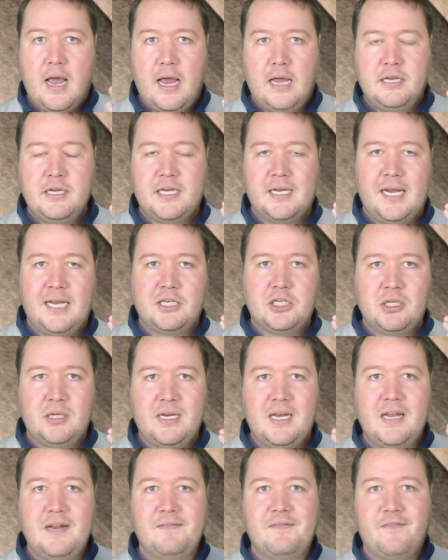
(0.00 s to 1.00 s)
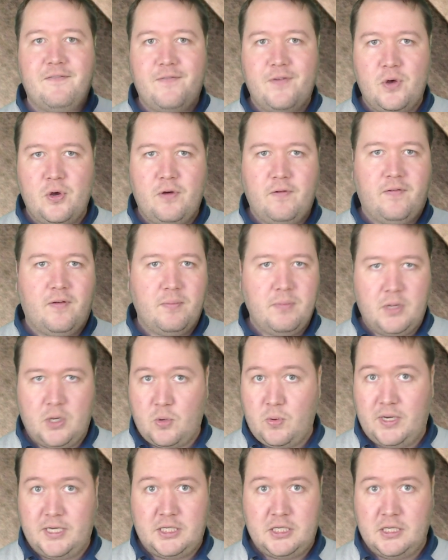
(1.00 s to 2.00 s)
And you can actually infer from the
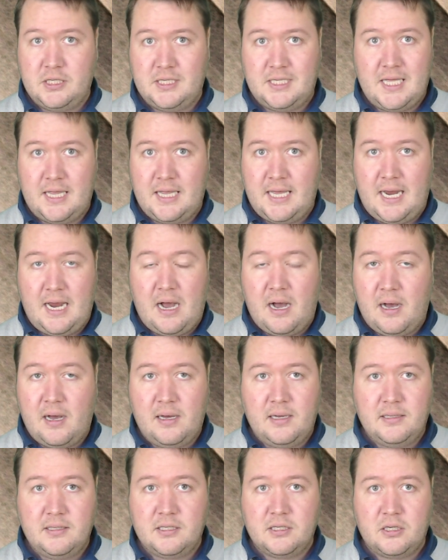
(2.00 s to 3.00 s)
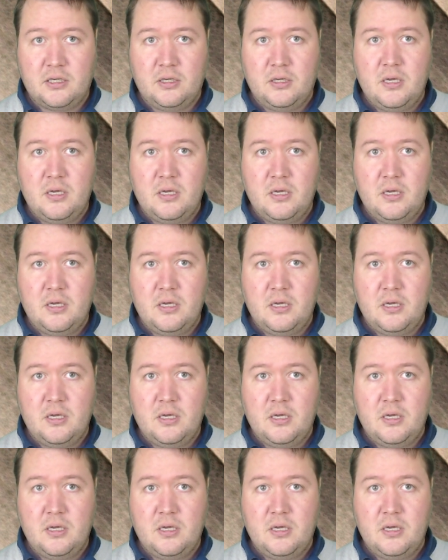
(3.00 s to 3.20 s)
questions that they ask